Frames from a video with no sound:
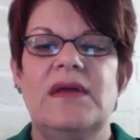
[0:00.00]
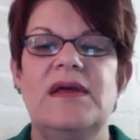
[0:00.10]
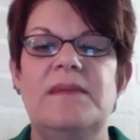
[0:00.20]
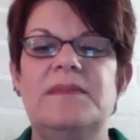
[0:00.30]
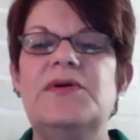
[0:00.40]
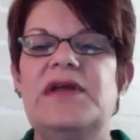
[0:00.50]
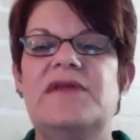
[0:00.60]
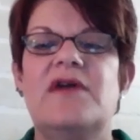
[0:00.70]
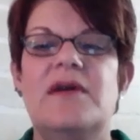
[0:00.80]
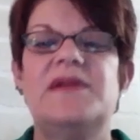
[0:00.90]
learning
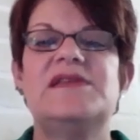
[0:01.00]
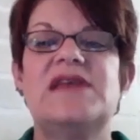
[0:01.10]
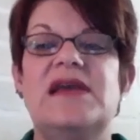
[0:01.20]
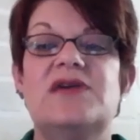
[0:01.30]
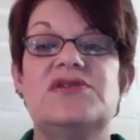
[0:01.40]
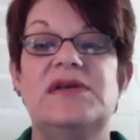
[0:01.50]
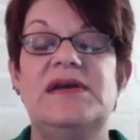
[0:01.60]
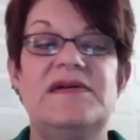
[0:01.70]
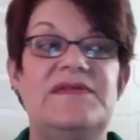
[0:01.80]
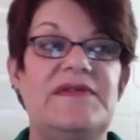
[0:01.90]
environments, they actually
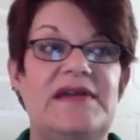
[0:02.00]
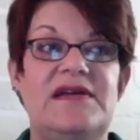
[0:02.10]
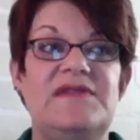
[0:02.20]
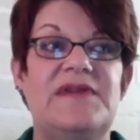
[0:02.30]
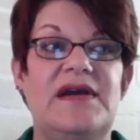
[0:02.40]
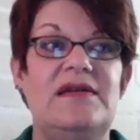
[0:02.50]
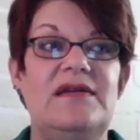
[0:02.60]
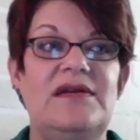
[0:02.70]
have identified,